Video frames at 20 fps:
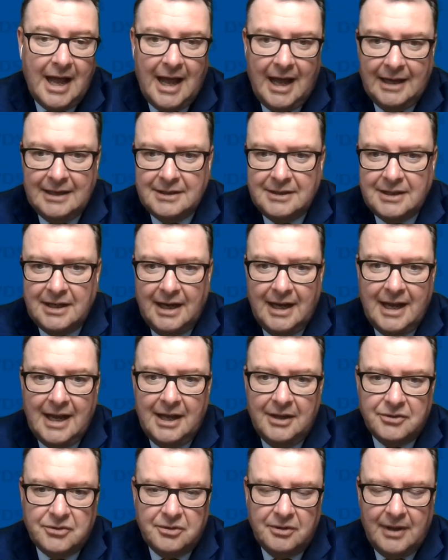at uh,
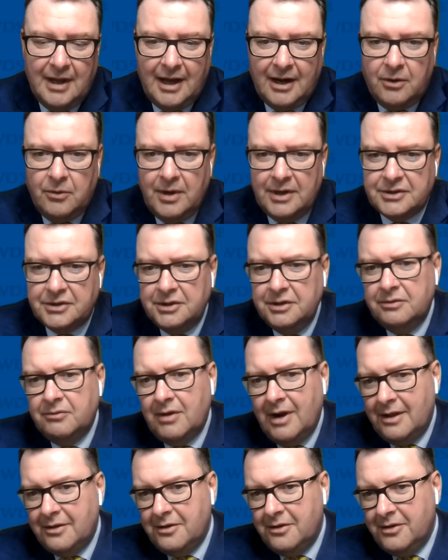answering that
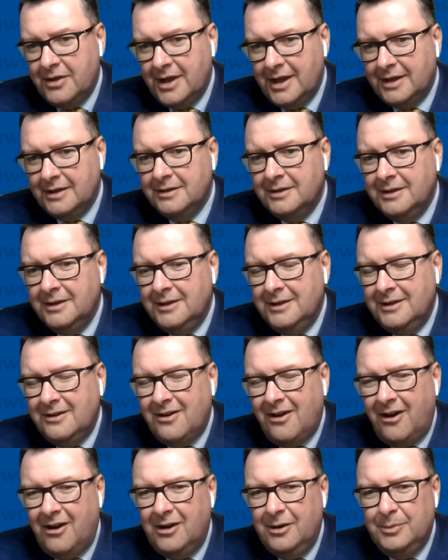question rather than
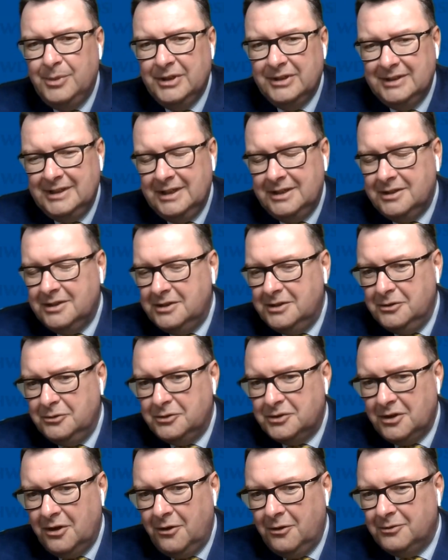our ability to
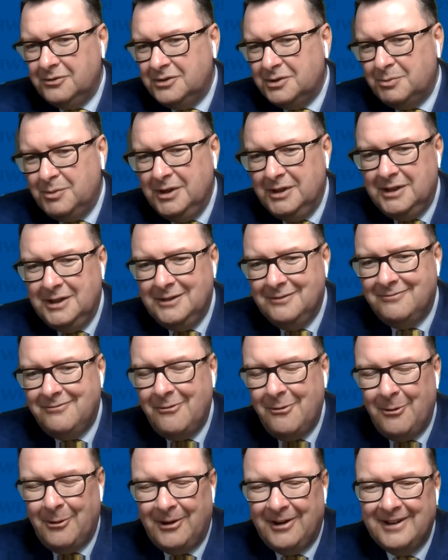do so speaking
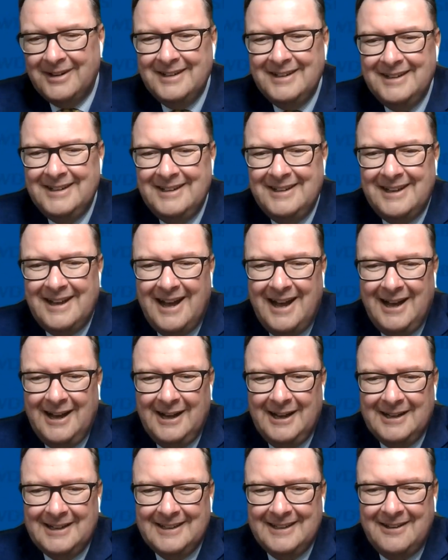for
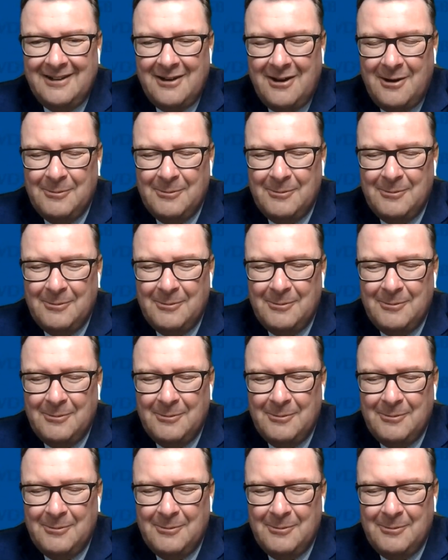uh,